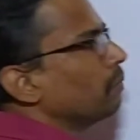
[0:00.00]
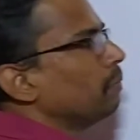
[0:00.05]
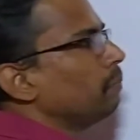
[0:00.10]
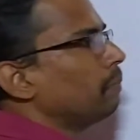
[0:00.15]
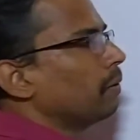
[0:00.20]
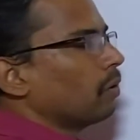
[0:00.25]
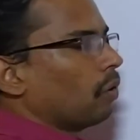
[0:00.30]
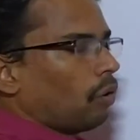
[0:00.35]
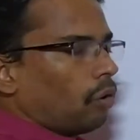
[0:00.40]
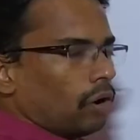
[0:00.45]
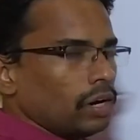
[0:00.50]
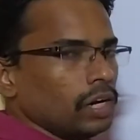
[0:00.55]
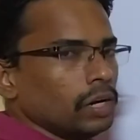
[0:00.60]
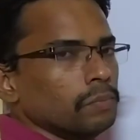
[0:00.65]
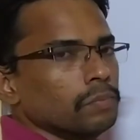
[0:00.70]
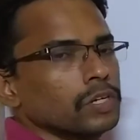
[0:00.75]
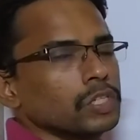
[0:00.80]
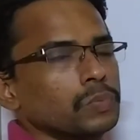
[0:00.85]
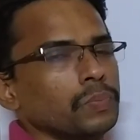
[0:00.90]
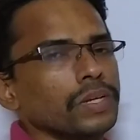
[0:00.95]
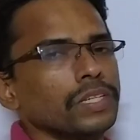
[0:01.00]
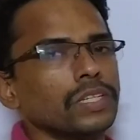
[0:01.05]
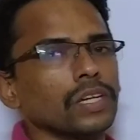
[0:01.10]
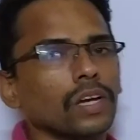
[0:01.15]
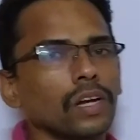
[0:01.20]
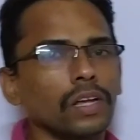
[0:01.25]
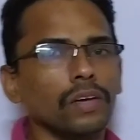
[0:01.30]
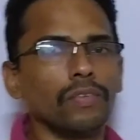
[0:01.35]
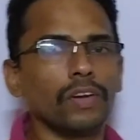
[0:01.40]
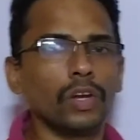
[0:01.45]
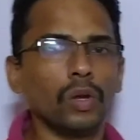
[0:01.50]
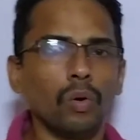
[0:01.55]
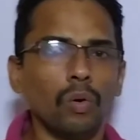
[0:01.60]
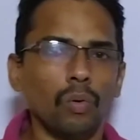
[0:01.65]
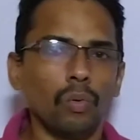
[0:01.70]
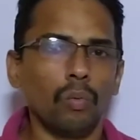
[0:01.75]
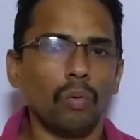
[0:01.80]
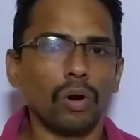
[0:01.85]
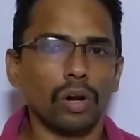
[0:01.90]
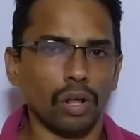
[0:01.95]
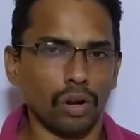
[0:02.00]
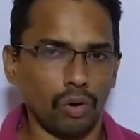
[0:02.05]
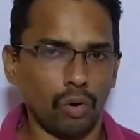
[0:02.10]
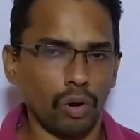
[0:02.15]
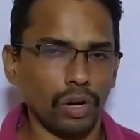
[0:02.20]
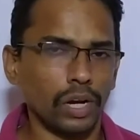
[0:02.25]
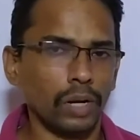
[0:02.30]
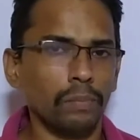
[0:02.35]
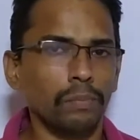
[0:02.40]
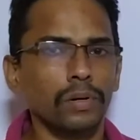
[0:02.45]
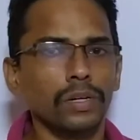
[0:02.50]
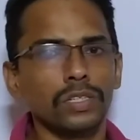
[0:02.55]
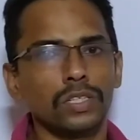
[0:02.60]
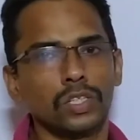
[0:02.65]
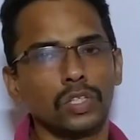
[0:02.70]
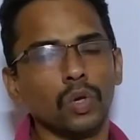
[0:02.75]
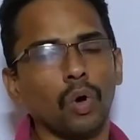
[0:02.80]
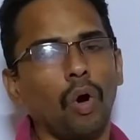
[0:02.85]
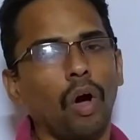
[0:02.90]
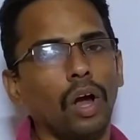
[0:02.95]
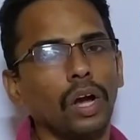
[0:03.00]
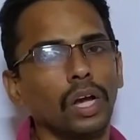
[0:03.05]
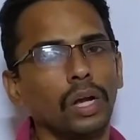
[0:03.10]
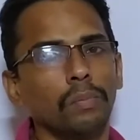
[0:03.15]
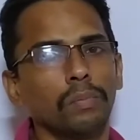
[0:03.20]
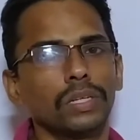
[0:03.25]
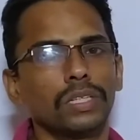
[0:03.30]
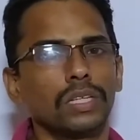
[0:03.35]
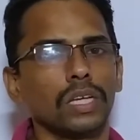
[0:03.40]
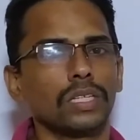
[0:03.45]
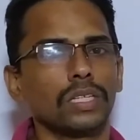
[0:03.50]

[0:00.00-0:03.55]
do you mean by odd numbers? Basically we know what are odd numbers. So odd numbers,